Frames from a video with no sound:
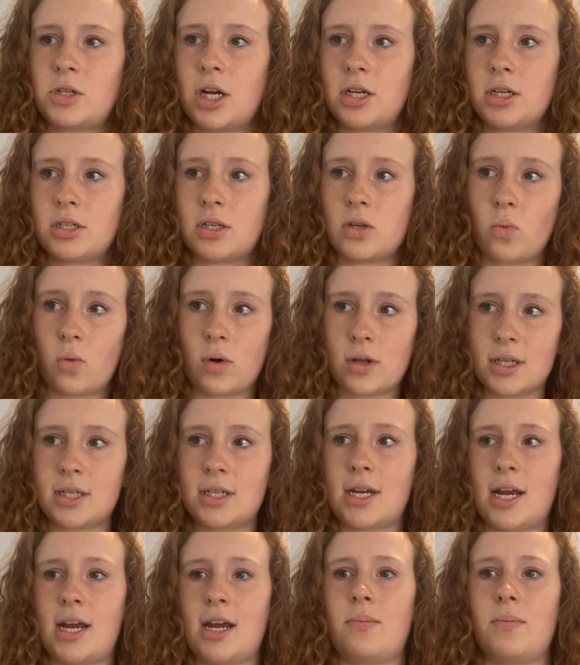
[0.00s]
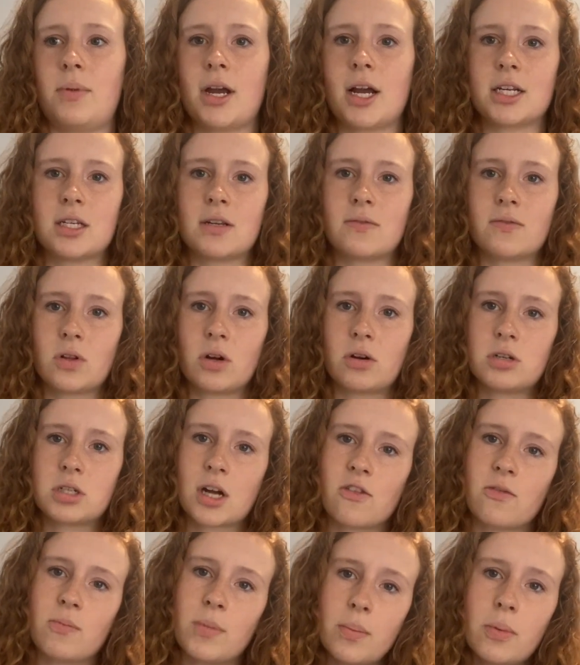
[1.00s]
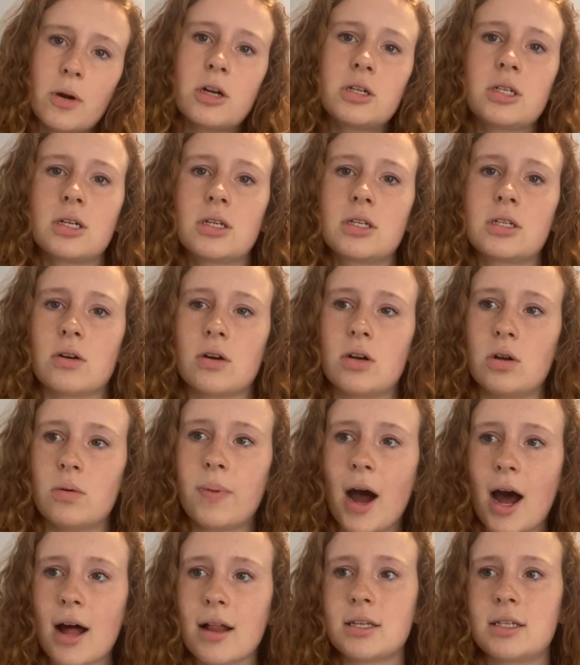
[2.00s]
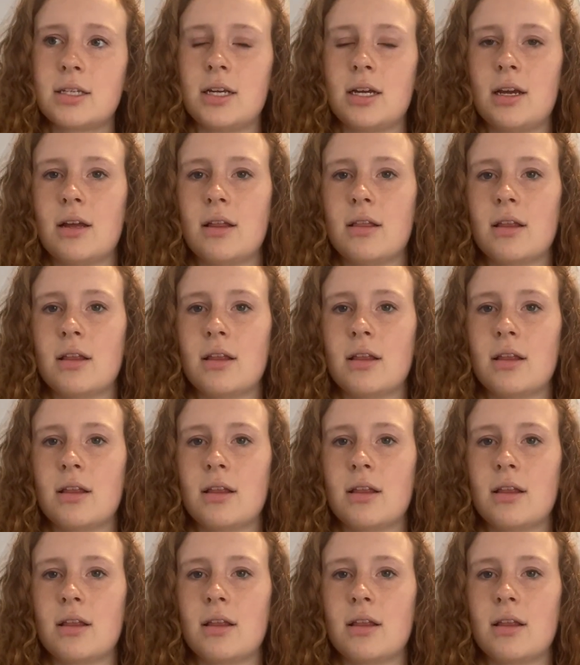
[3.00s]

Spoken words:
changes in one state because of a large government purchase or a new policy,